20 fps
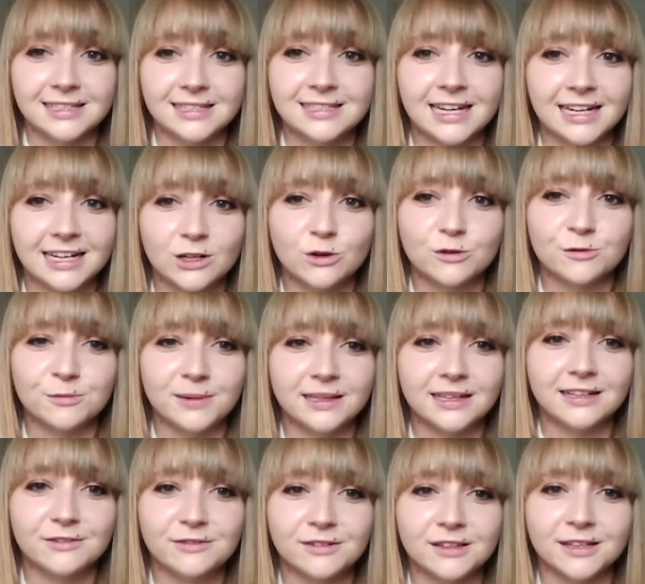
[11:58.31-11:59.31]
taking over my
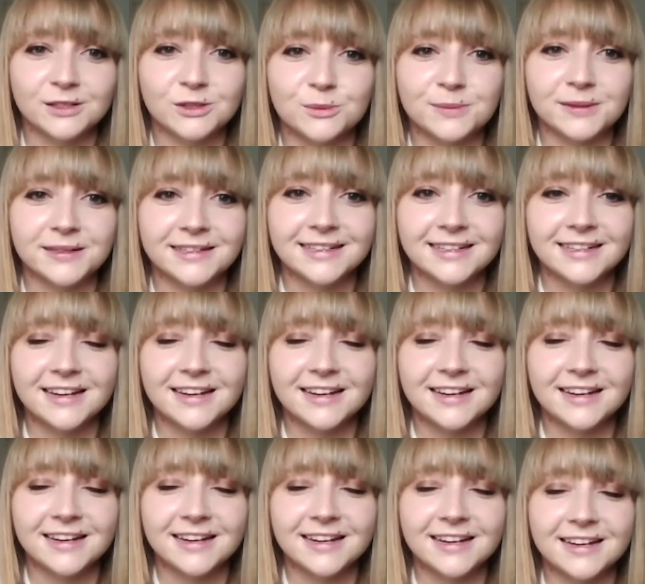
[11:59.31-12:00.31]
life a little bit.
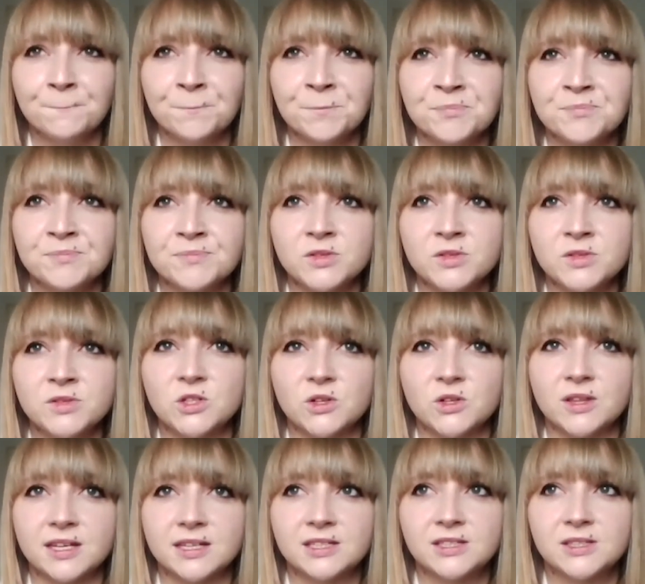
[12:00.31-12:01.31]

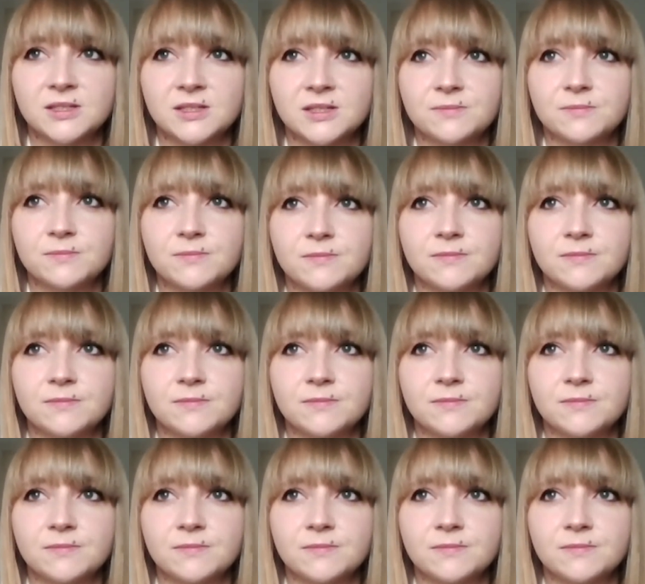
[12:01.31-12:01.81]
So this